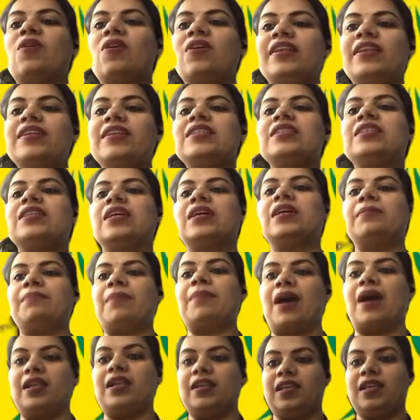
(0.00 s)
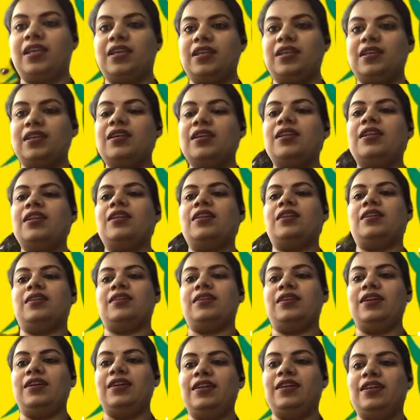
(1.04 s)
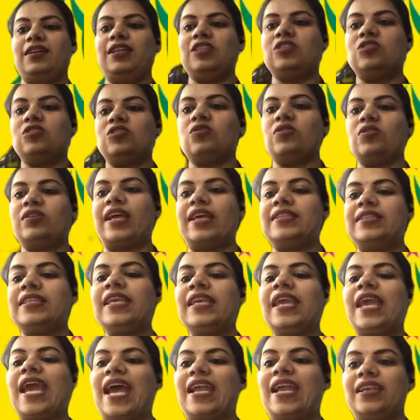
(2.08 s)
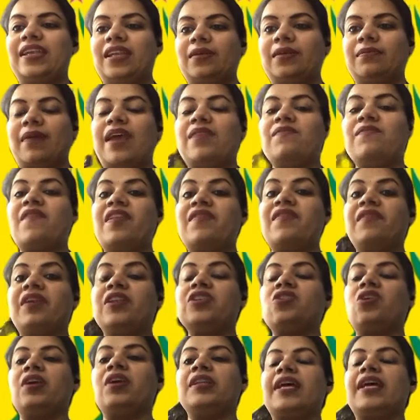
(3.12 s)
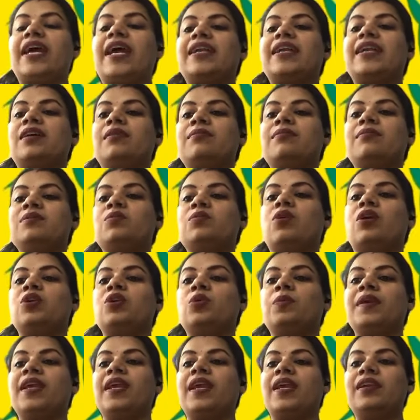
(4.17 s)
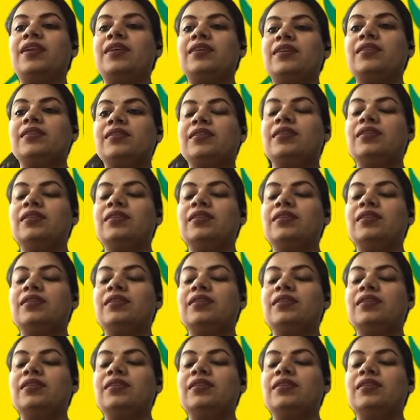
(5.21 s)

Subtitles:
Smallest particle is known as the atom. And when we join the atoms, what do we get?